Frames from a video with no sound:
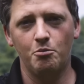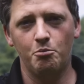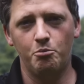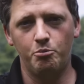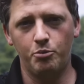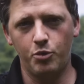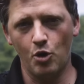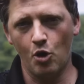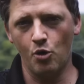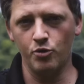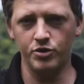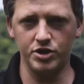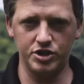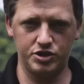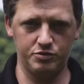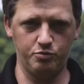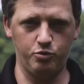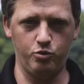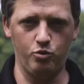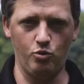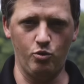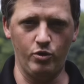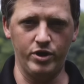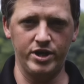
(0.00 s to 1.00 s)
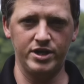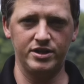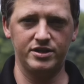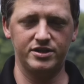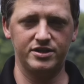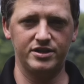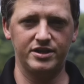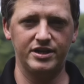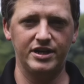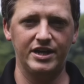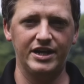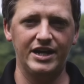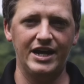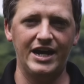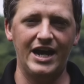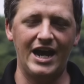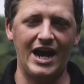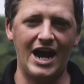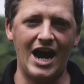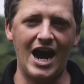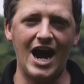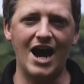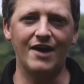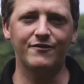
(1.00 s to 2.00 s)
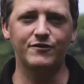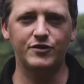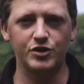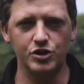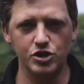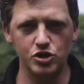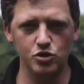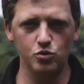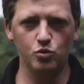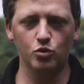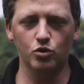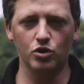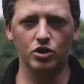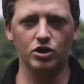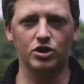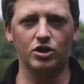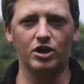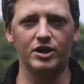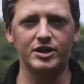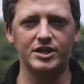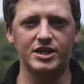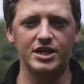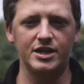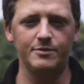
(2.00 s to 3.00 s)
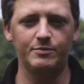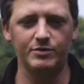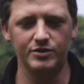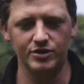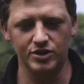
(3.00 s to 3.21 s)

Bonus points after you work on keeping